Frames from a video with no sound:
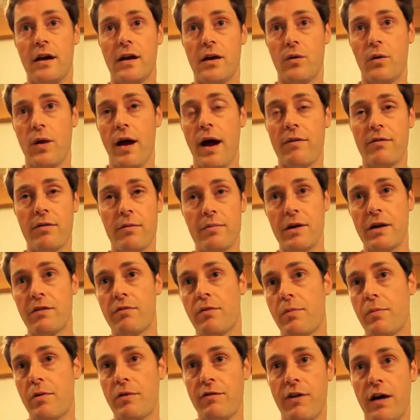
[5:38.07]
and we have a bit
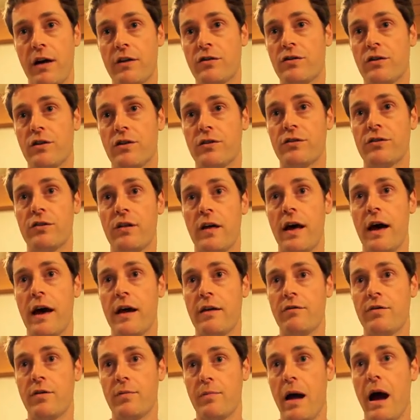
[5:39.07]
of a professional
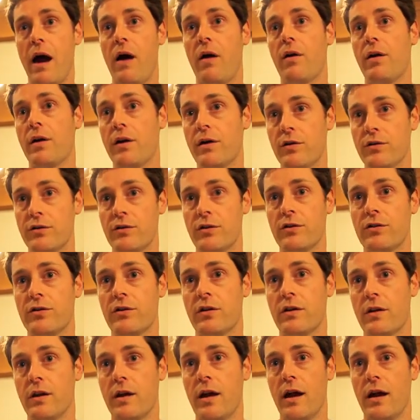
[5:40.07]
slant for power users
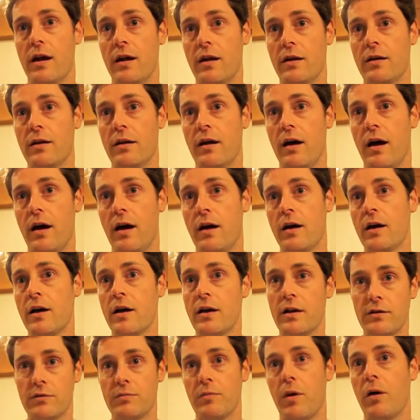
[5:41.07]
and
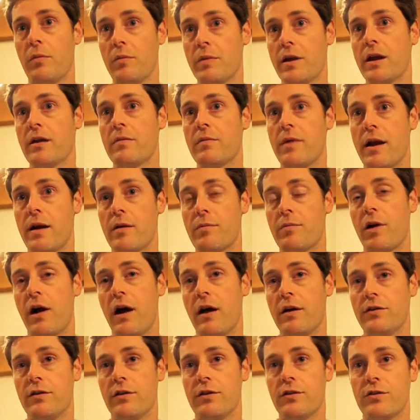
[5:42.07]
small, medium
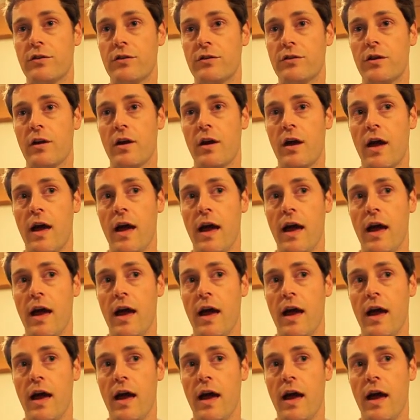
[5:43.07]
enterprise users,